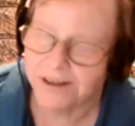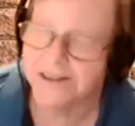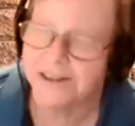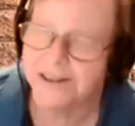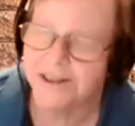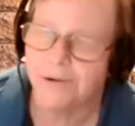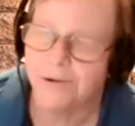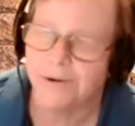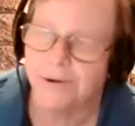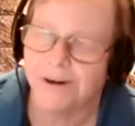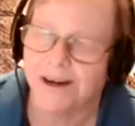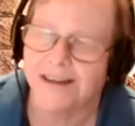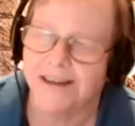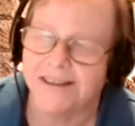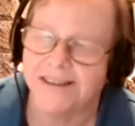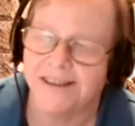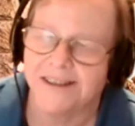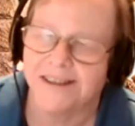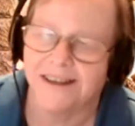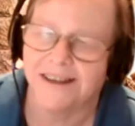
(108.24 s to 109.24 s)
to see you again
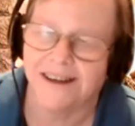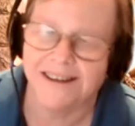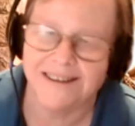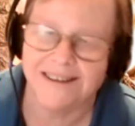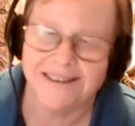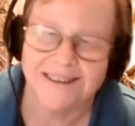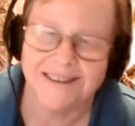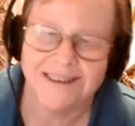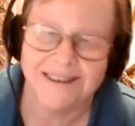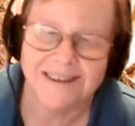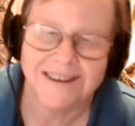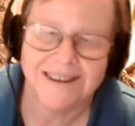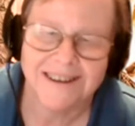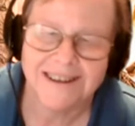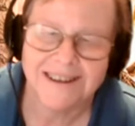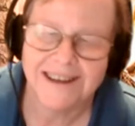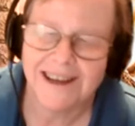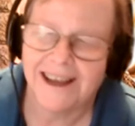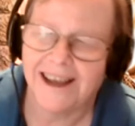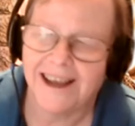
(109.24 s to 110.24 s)
tonight.
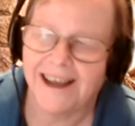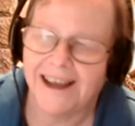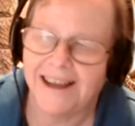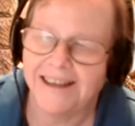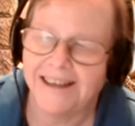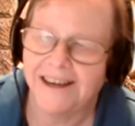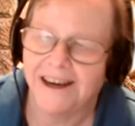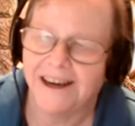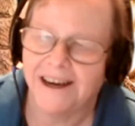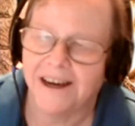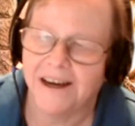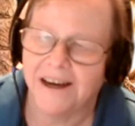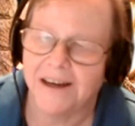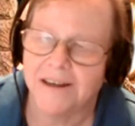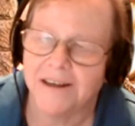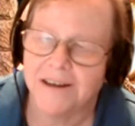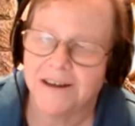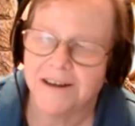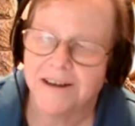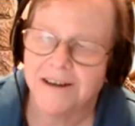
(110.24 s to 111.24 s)
And
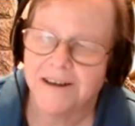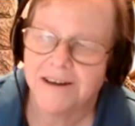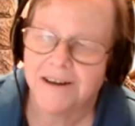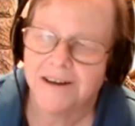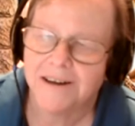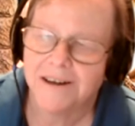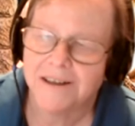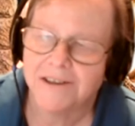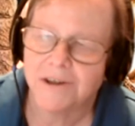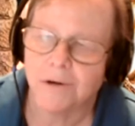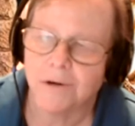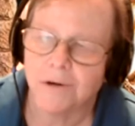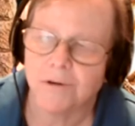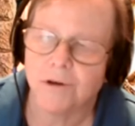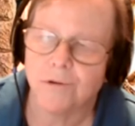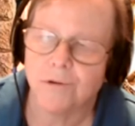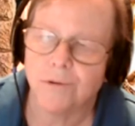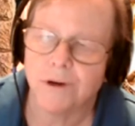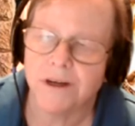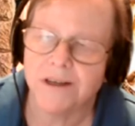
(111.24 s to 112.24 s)
so
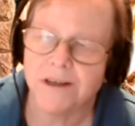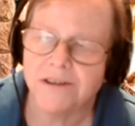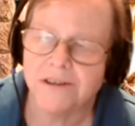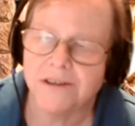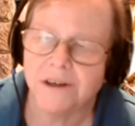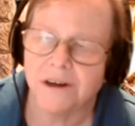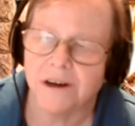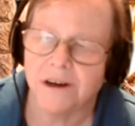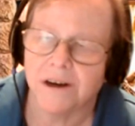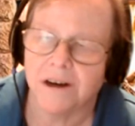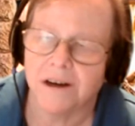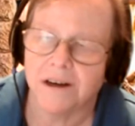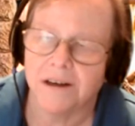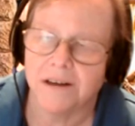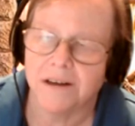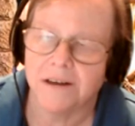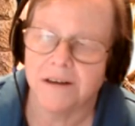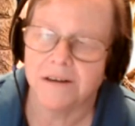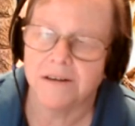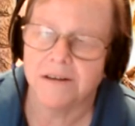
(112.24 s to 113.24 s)

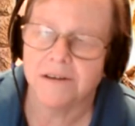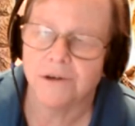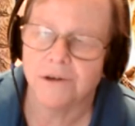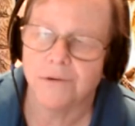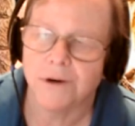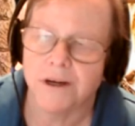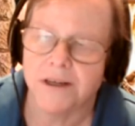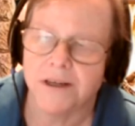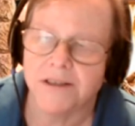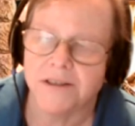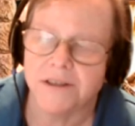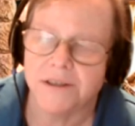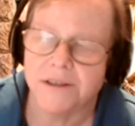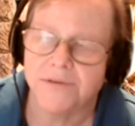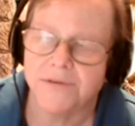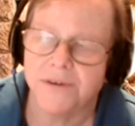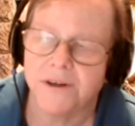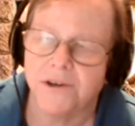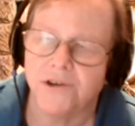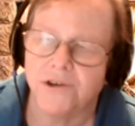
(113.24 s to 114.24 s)
Therese is
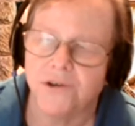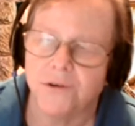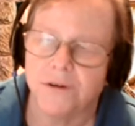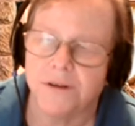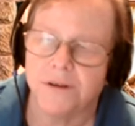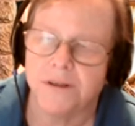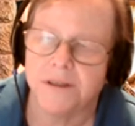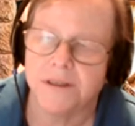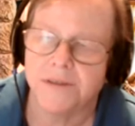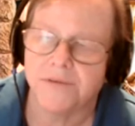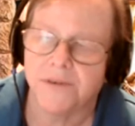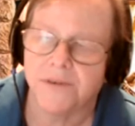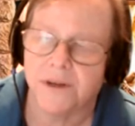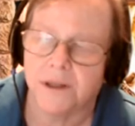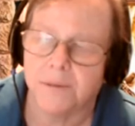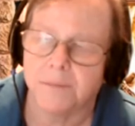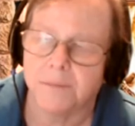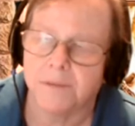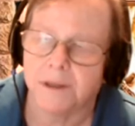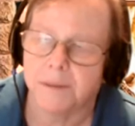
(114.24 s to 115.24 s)
featured in this
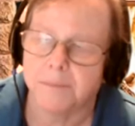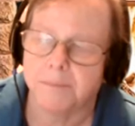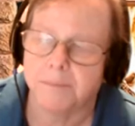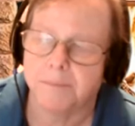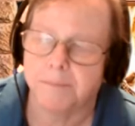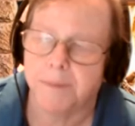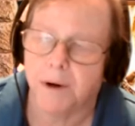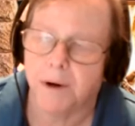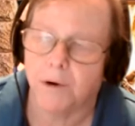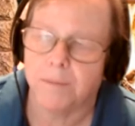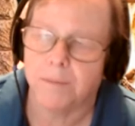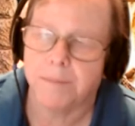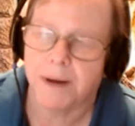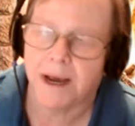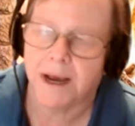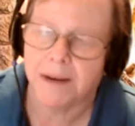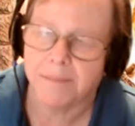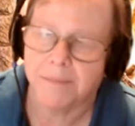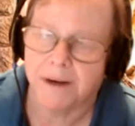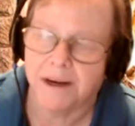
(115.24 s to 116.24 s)
film, Little Mary
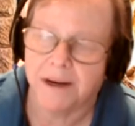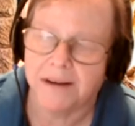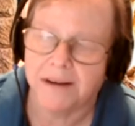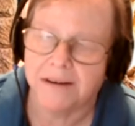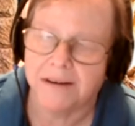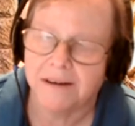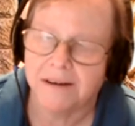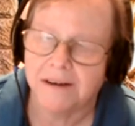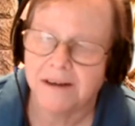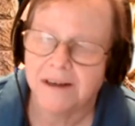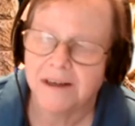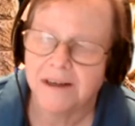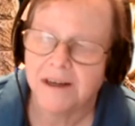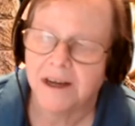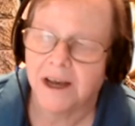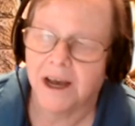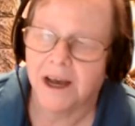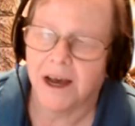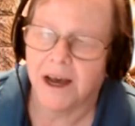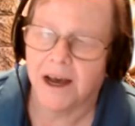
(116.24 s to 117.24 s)
Batman,
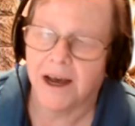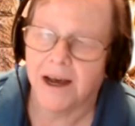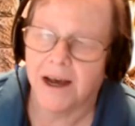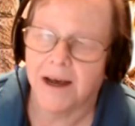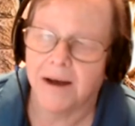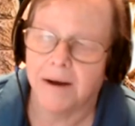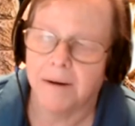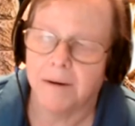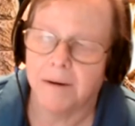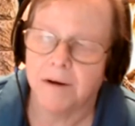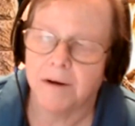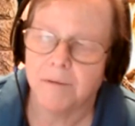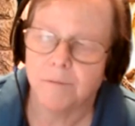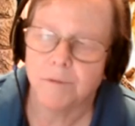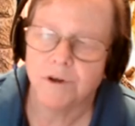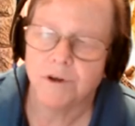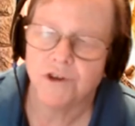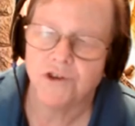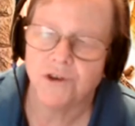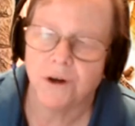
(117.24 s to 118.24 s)
uh,
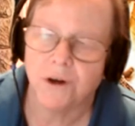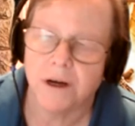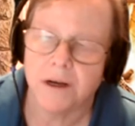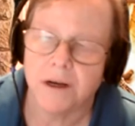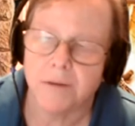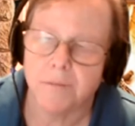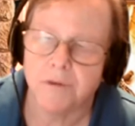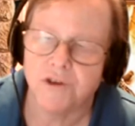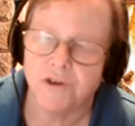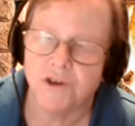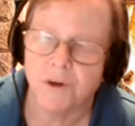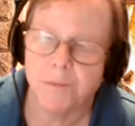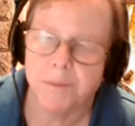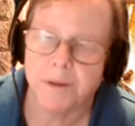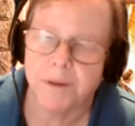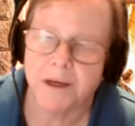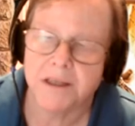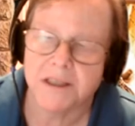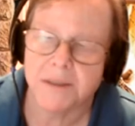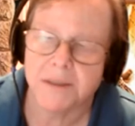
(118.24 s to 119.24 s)
which in which she
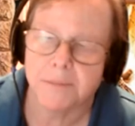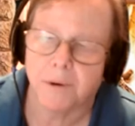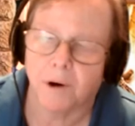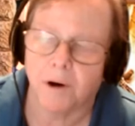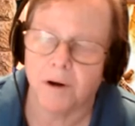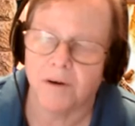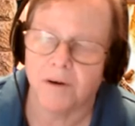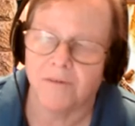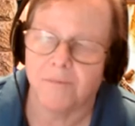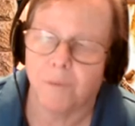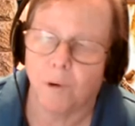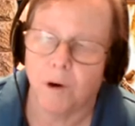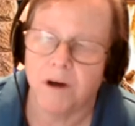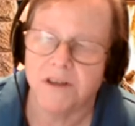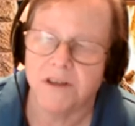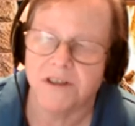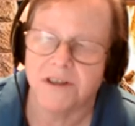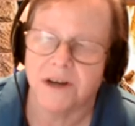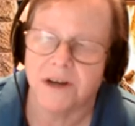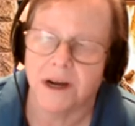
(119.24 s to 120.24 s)
plays the part of
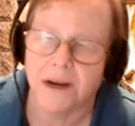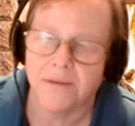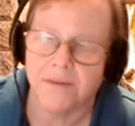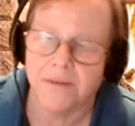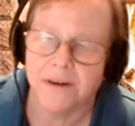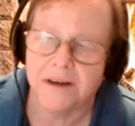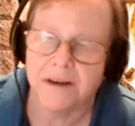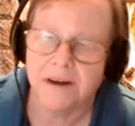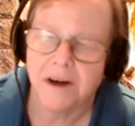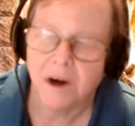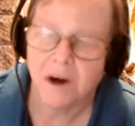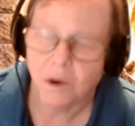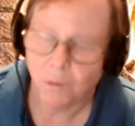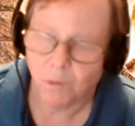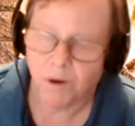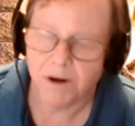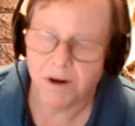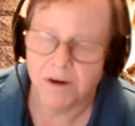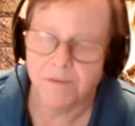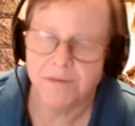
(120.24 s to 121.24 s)
Poison Ivy,
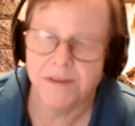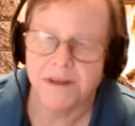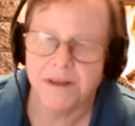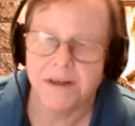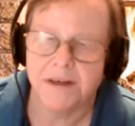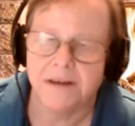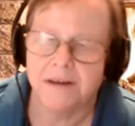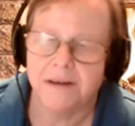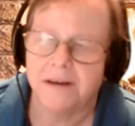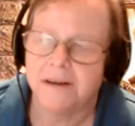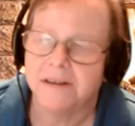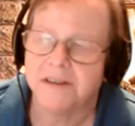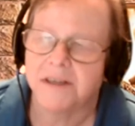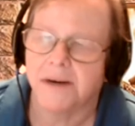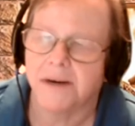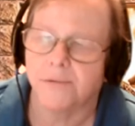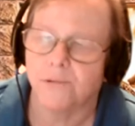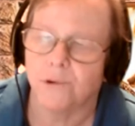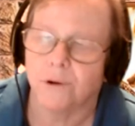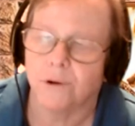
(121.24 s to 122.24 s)
one of the
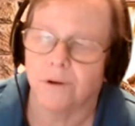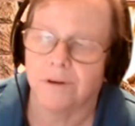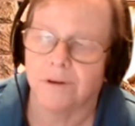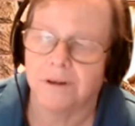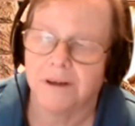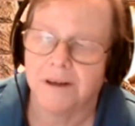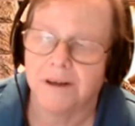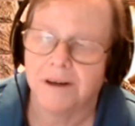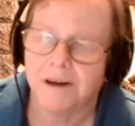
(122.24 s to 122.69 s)
several